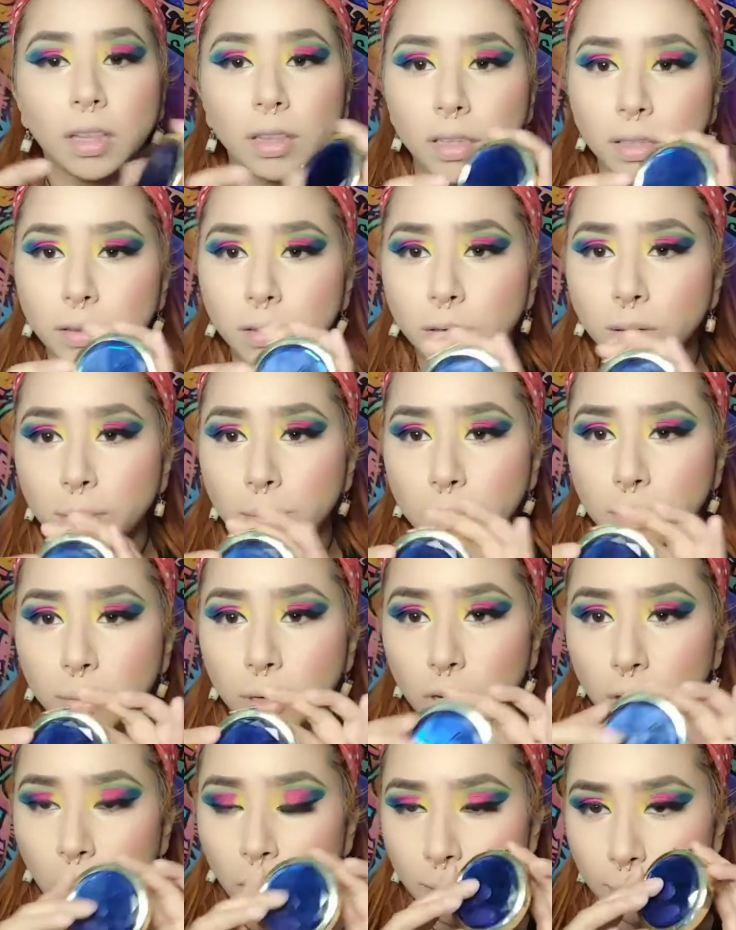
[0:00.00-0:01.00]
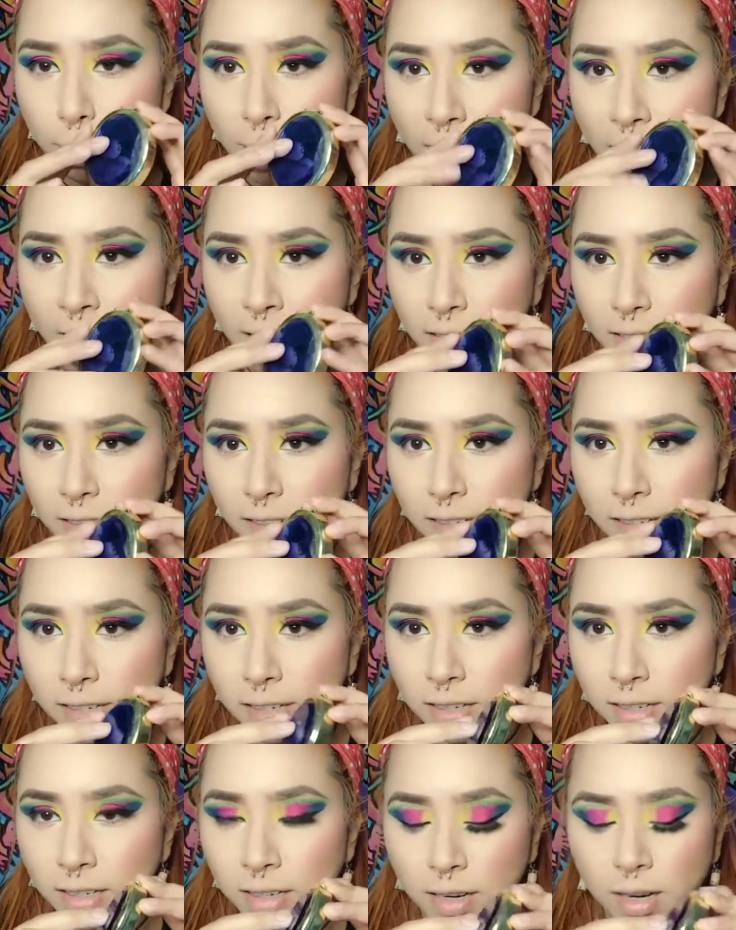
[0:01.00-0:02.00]
little
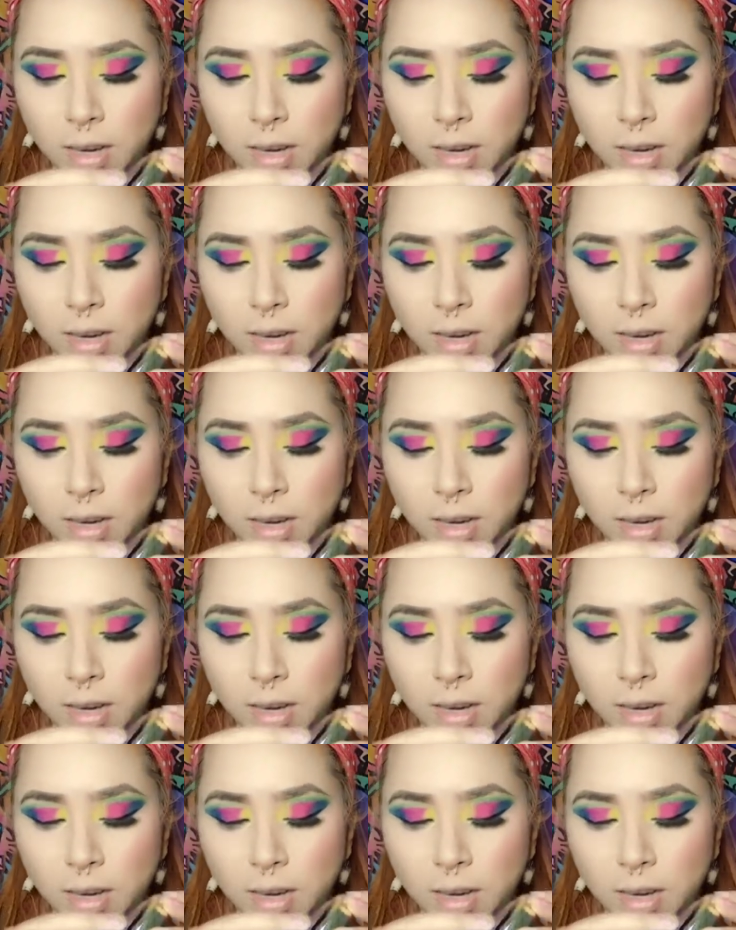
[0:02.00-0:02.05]
compact